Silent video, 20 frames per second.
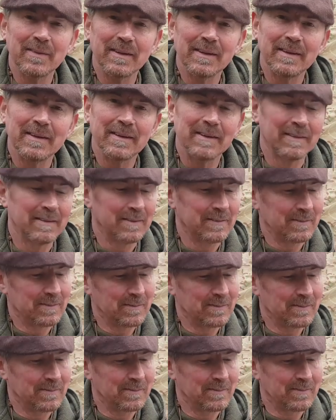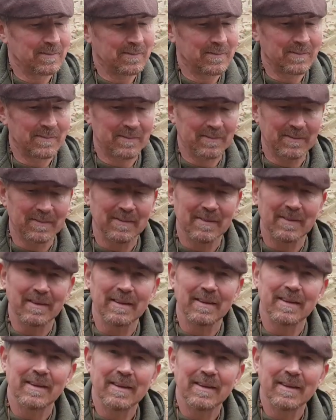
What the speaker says: (no one is talking)